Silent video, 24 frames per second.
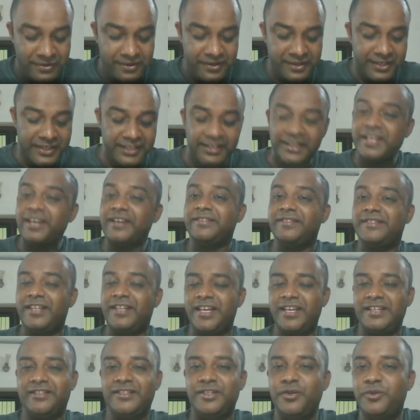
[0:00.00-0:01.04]
India's
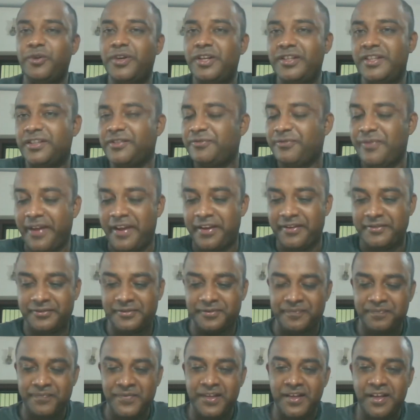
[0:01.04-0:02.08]
state during this phase.
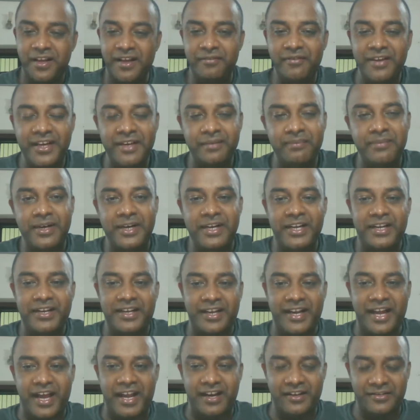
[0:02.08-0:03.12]
A very brilliant
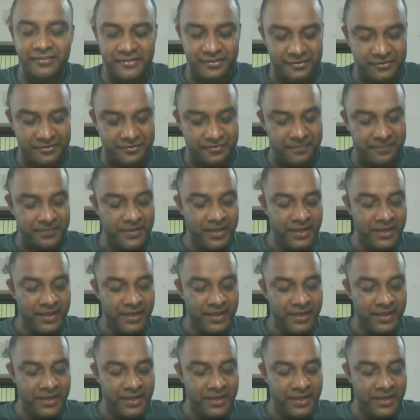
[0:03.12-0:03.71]
analysis.